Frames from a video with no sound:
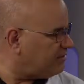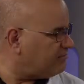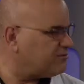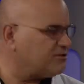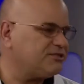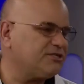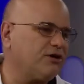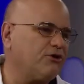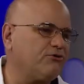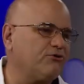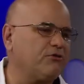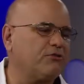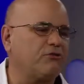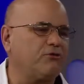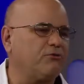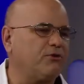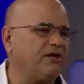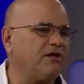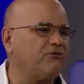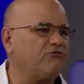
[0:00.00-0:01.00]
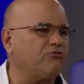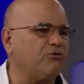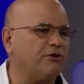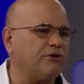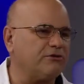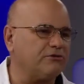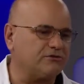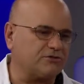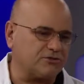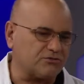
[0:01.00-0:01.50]
even tell that they're
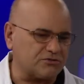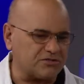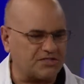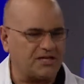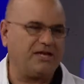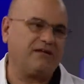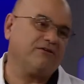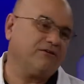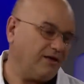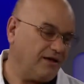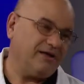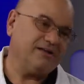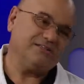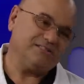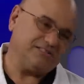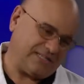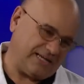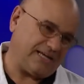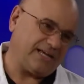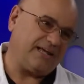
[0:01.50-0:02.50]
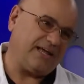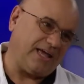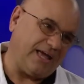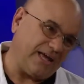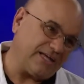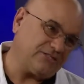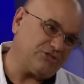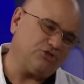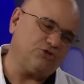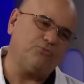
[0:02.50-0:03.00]
Android users. And Dan,
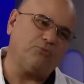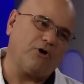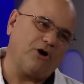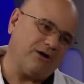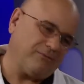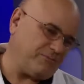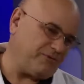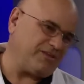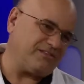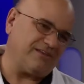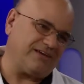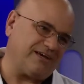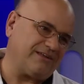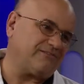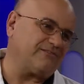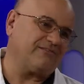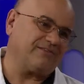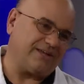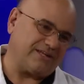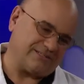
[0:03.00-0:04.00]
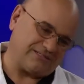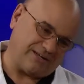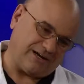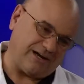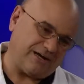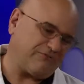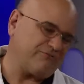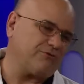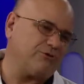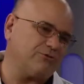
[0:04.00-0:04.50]
had you bought me that
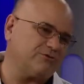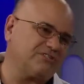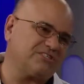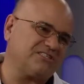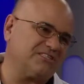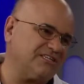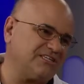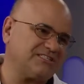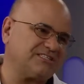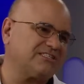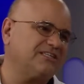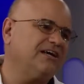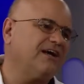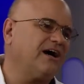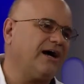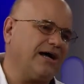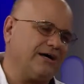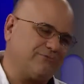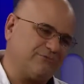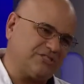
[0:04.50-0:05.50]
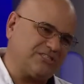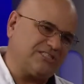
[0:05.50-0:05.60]
iPhone 6, I would